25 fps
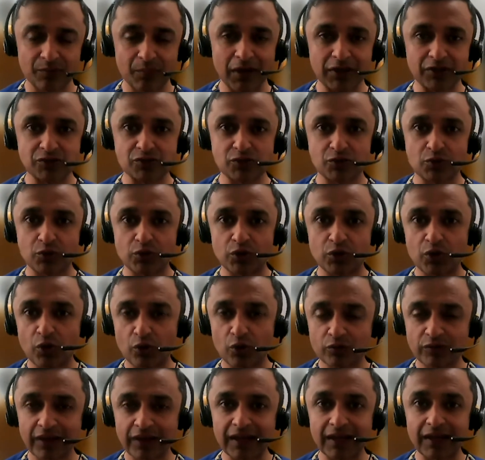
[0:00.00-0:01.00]
make sure you're
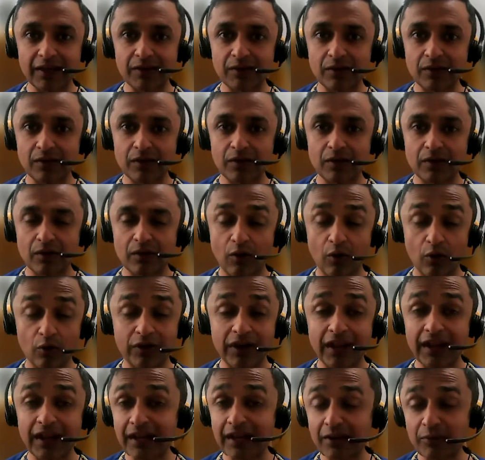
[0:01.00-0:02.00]
not any on
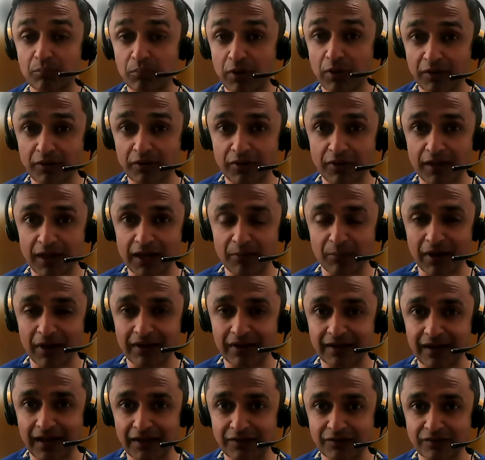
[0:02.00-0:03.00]
any blood thinning
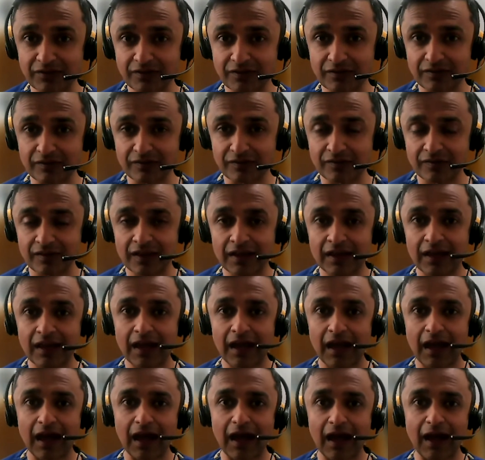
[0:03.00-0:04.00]
medications.
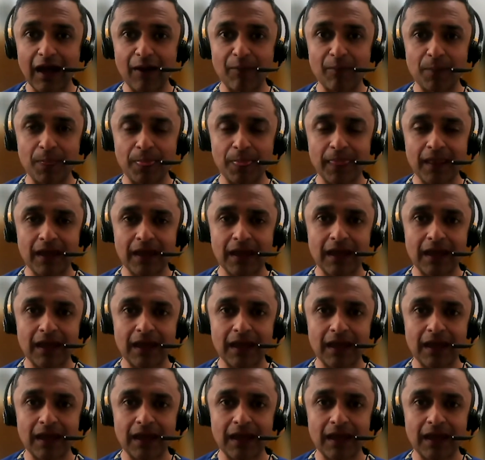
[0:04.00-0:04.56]
Um,